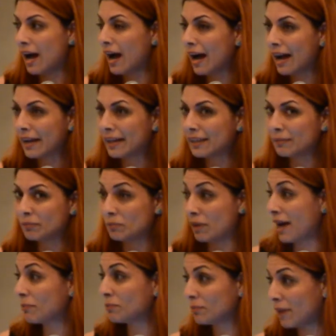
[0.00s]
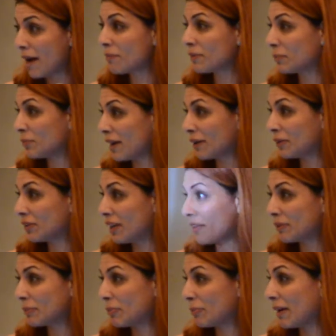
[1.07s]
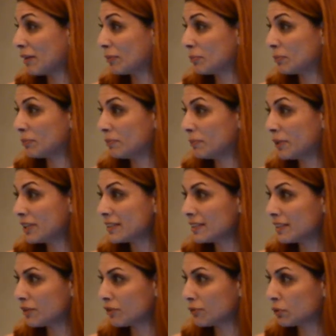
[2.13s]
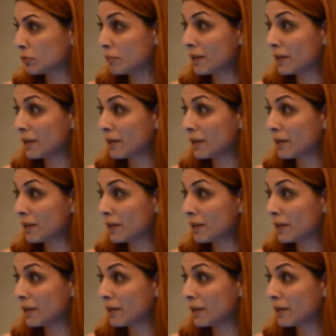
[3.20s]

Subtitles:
I'm the other brown person in the room,